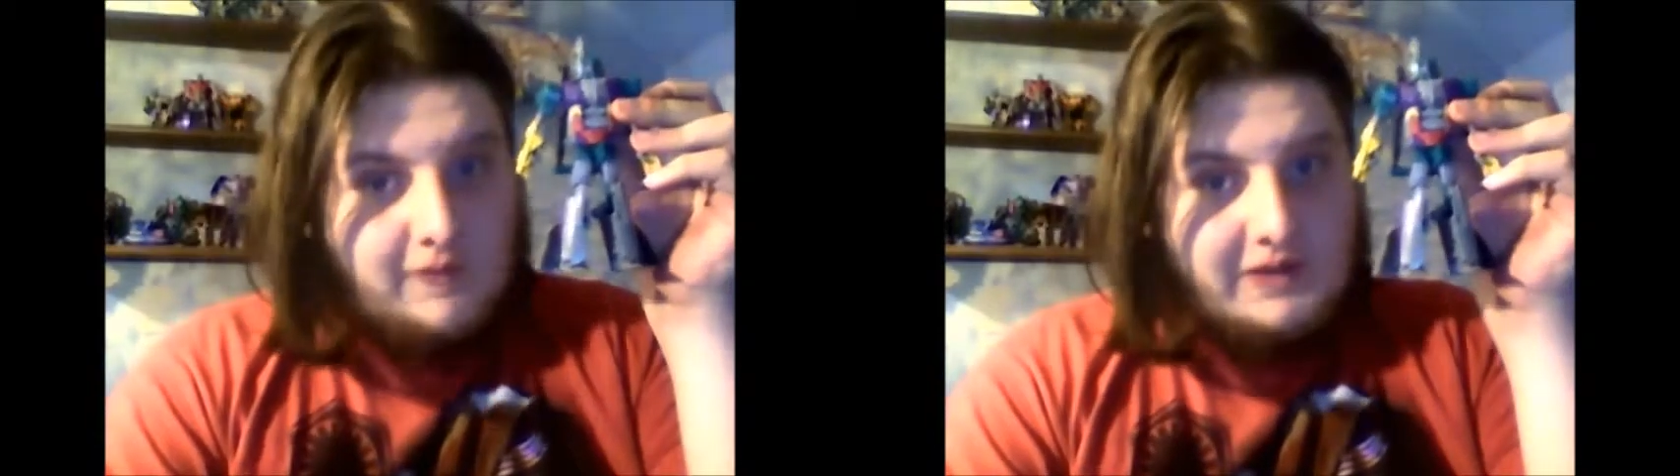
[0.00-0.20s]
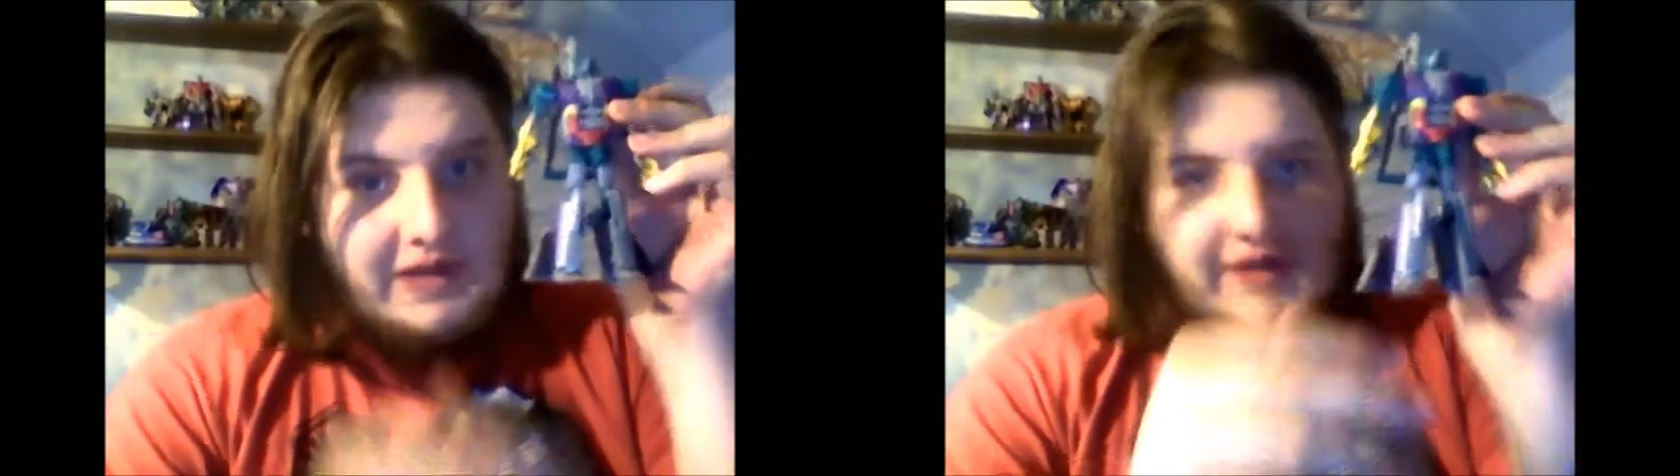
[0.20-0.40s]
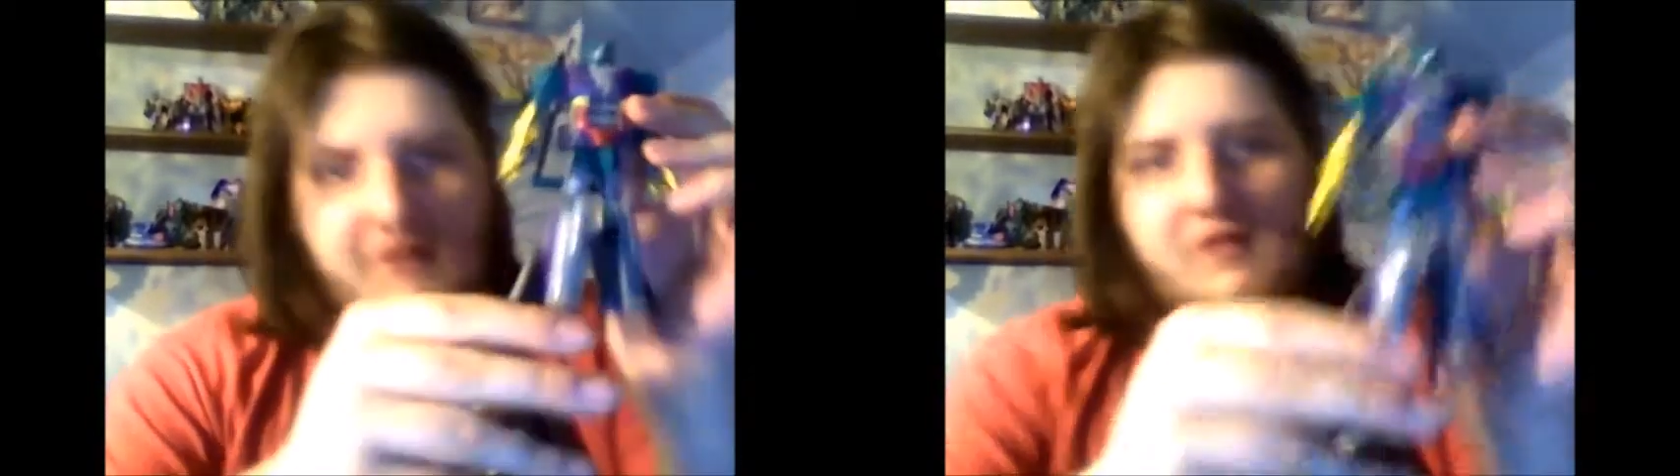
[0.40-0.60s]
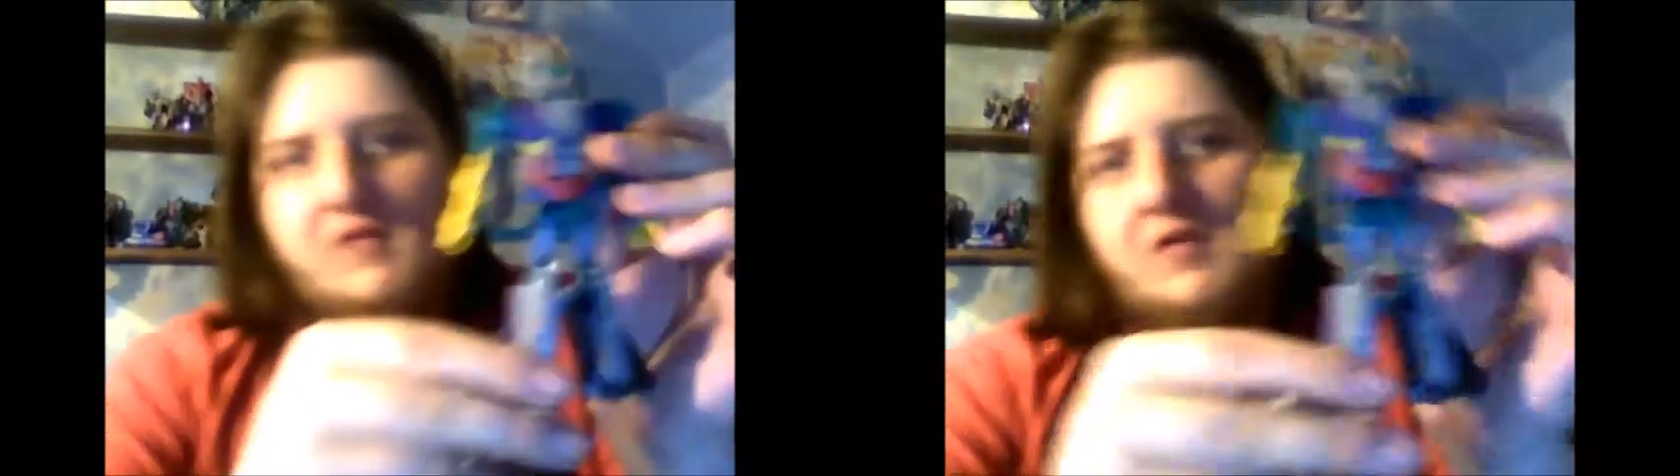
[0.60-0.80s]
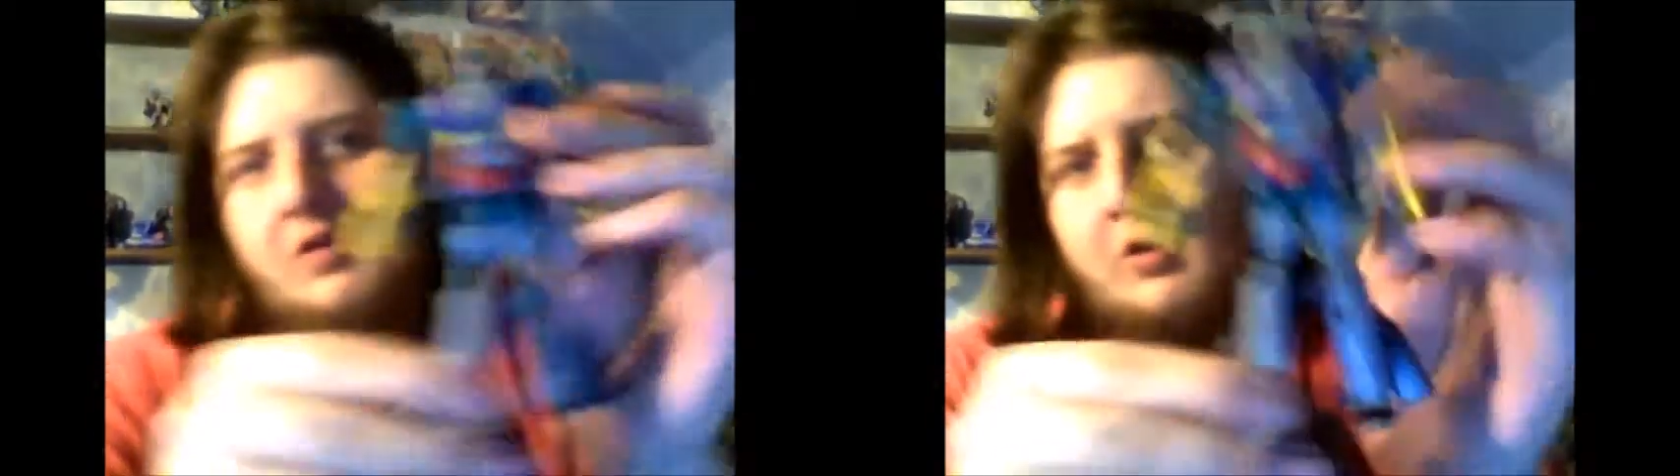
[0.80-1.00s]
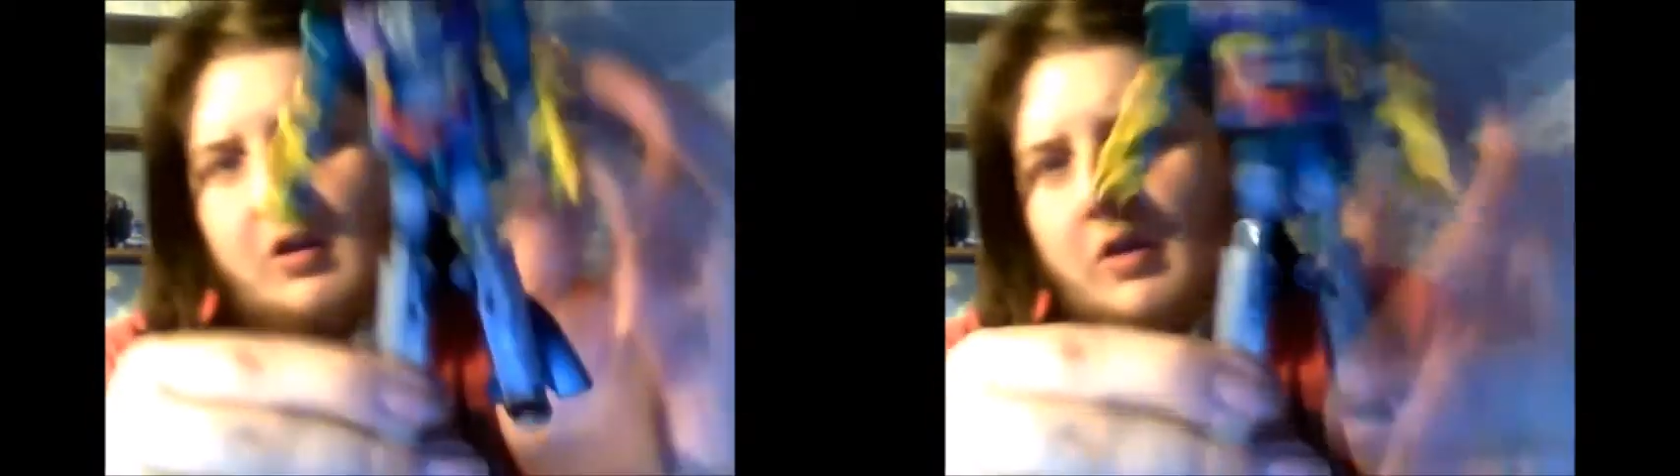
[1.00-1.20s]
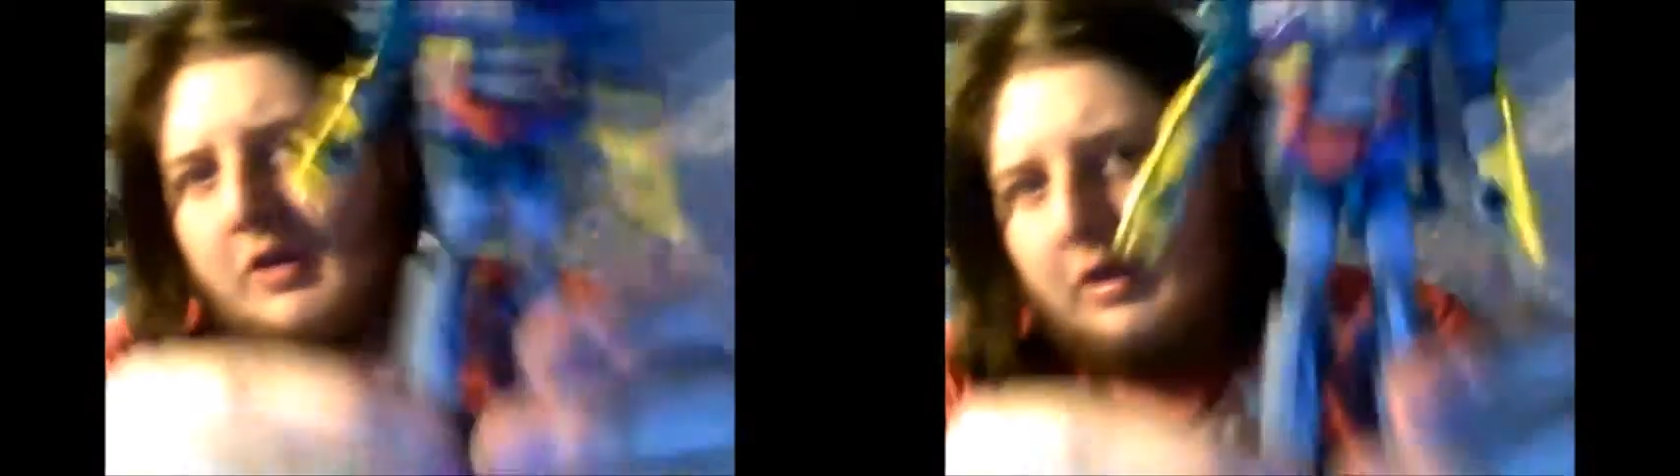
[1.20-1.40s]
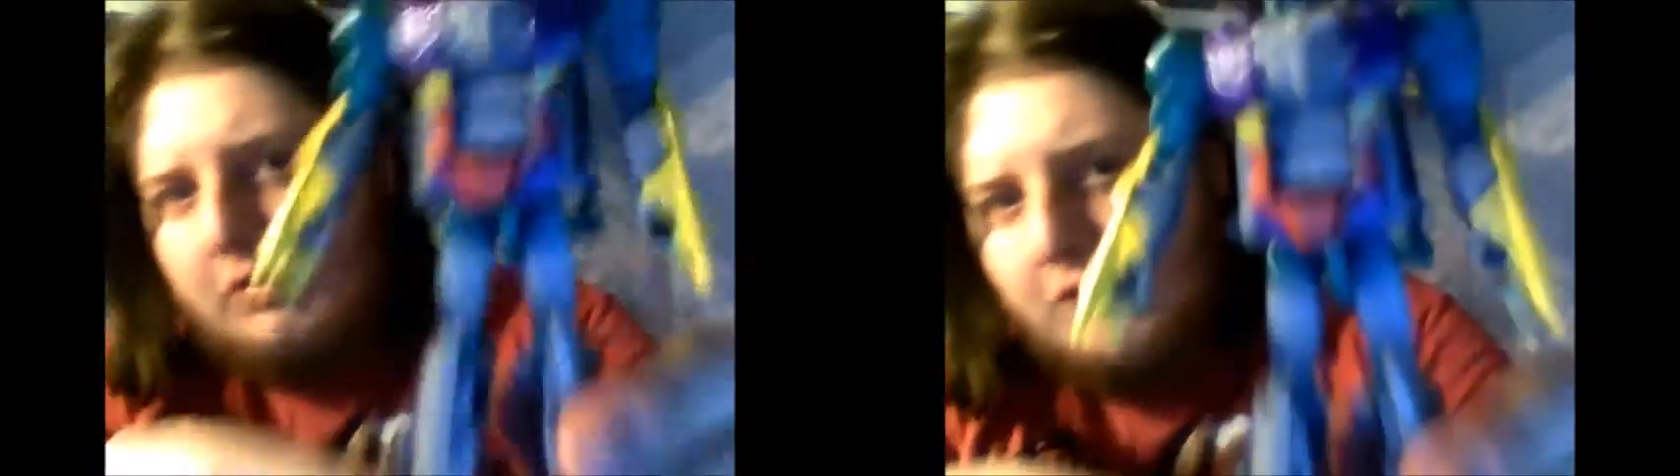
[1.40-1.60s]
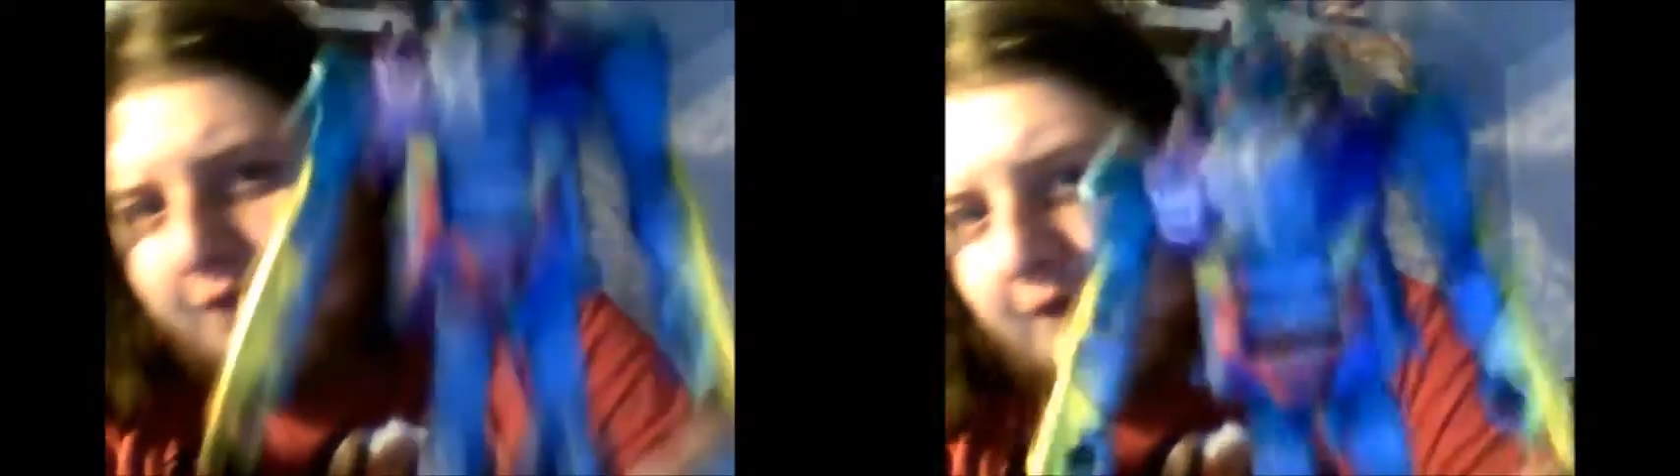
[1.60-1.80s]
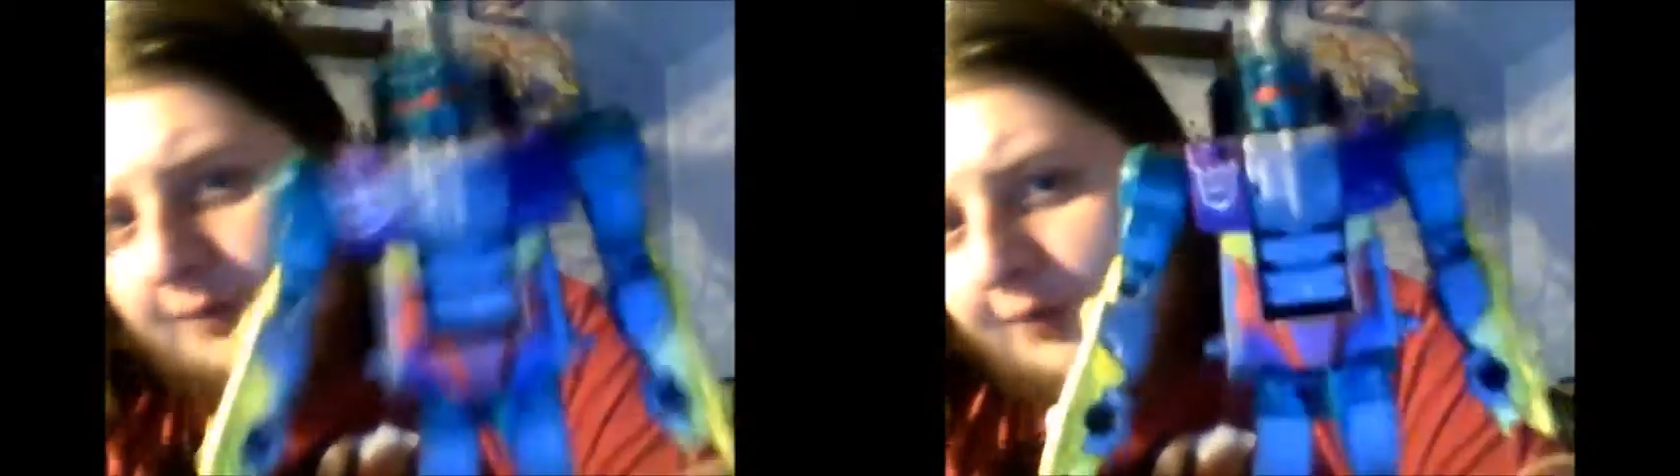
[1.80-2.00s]
nice. Get a
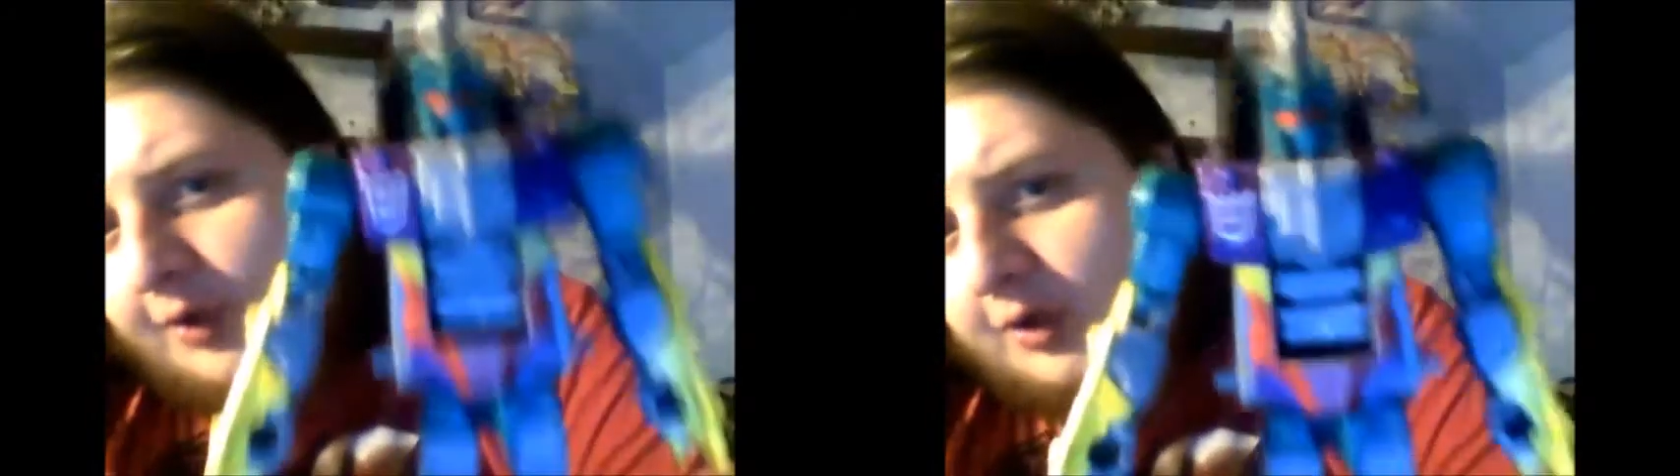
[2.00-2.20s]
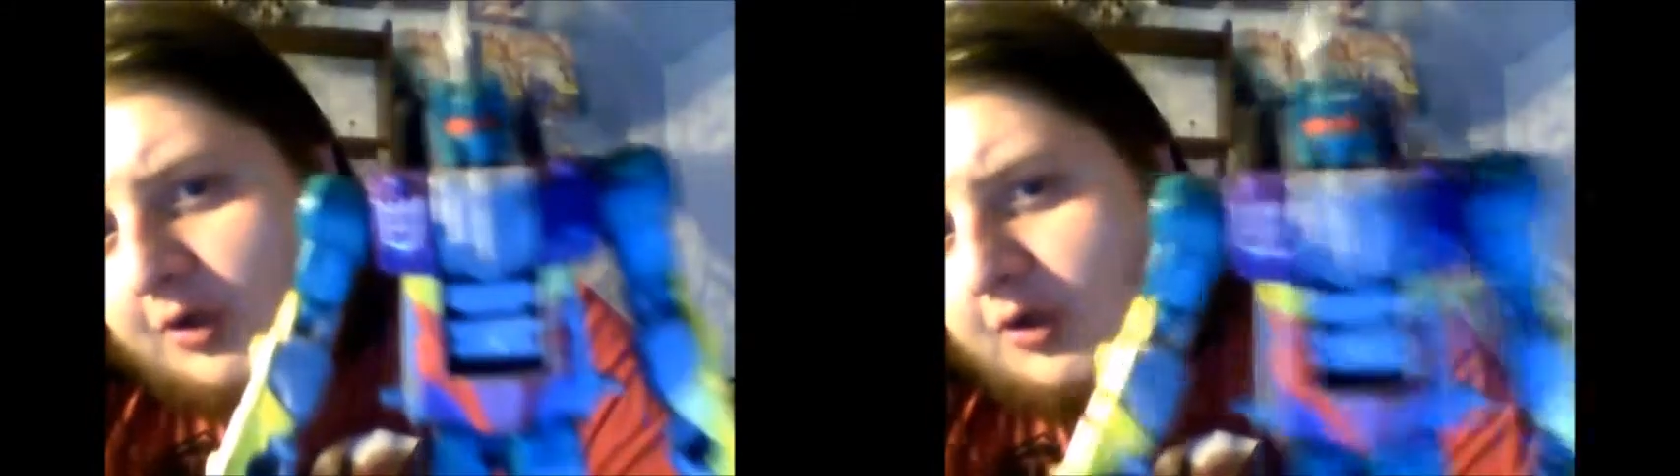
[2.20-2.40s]
close-up look